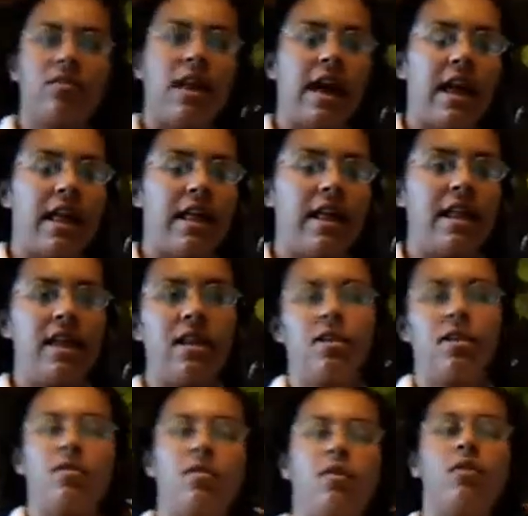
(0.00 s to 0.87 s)
that it
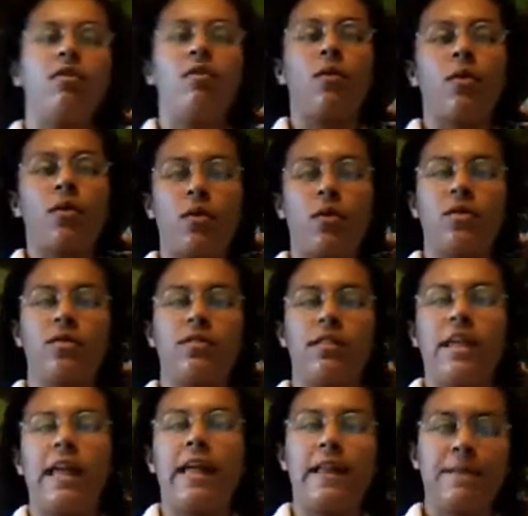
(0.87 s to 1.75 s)
is for your
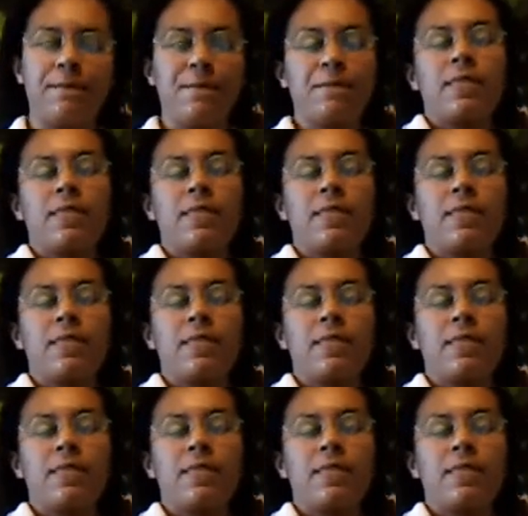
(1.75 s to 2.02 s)
state.